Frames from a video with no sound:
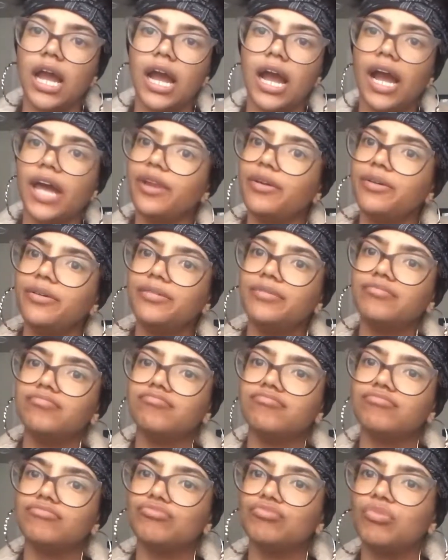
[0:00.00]
I don't
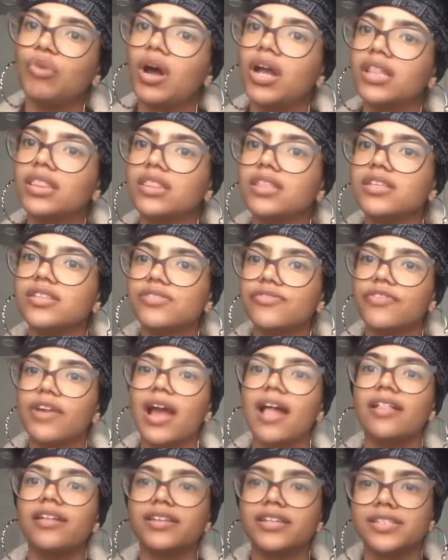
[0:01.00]
want this
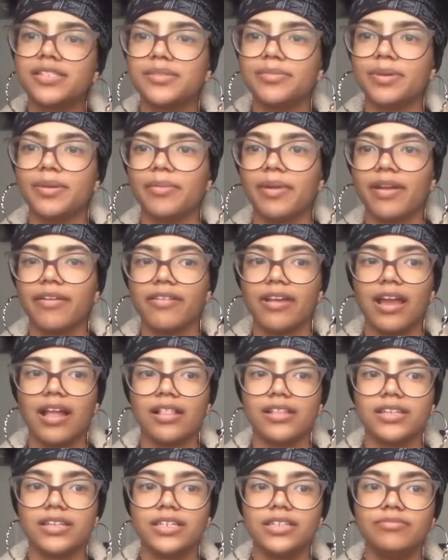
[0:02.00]
reality to be my
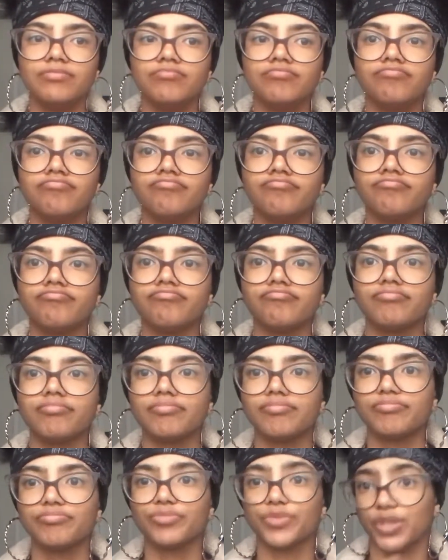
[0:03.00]
reality.
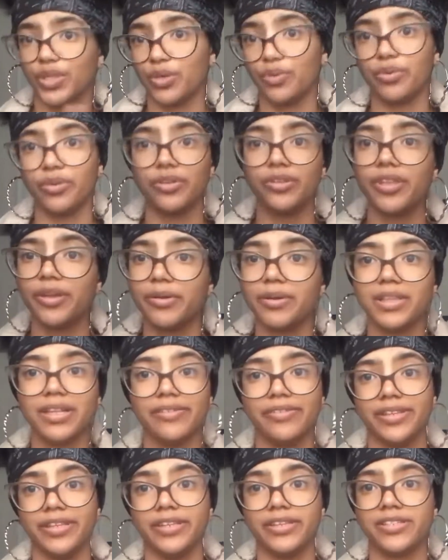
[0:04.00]
The world that we
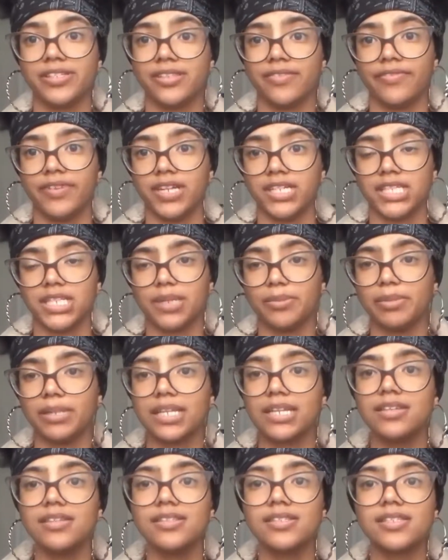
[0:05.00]
live in is a fucked up
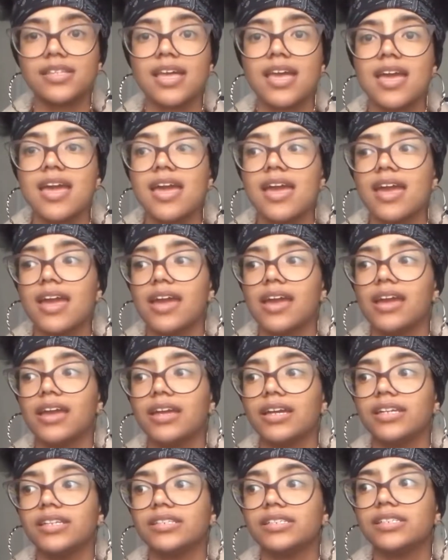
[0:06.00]
place,
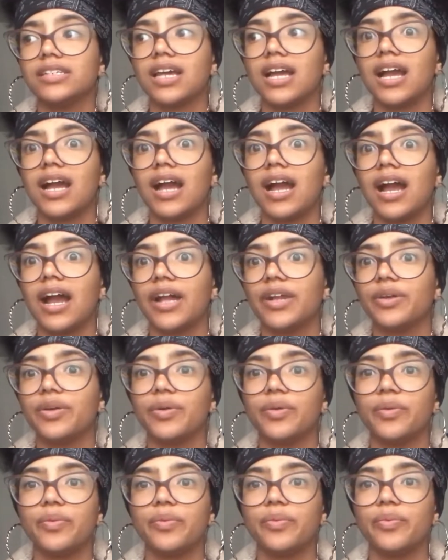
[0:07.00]
and I
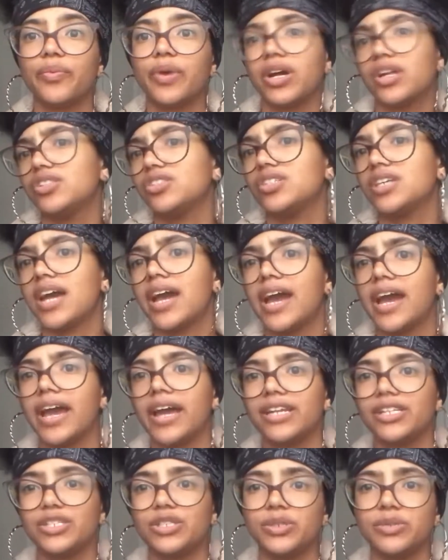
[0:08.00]
don't want to
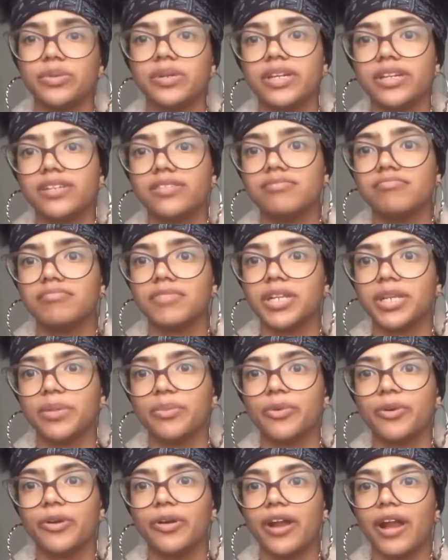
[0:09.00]
add to it
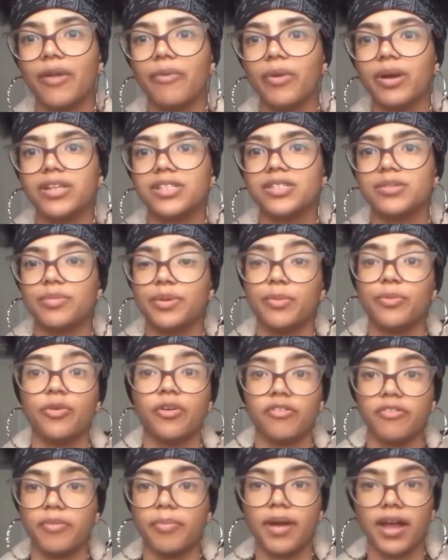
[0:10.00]
anymore. I want to be
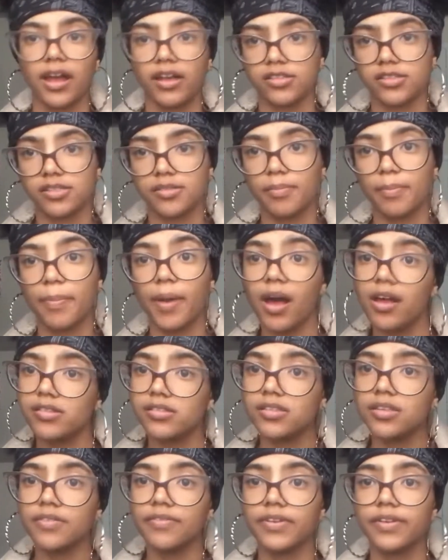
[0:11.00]
more of a
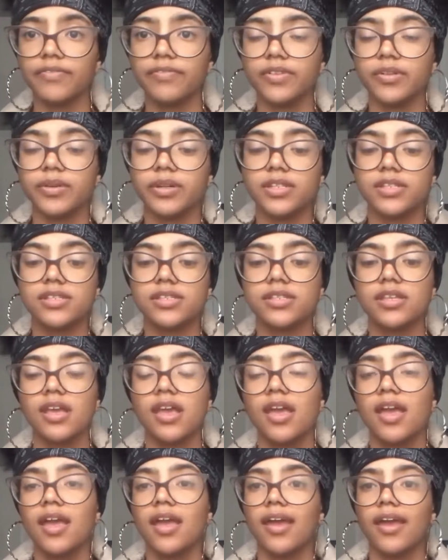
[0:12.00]
positive influence,
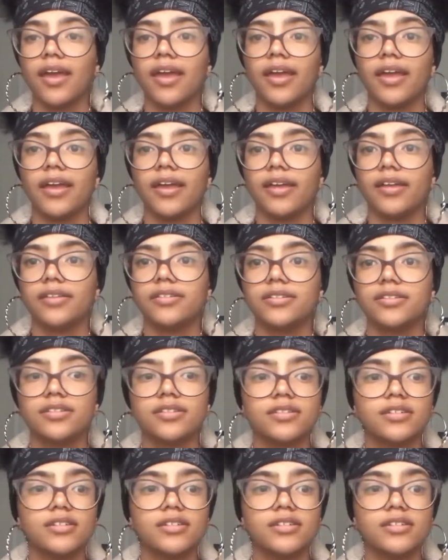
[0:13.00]
and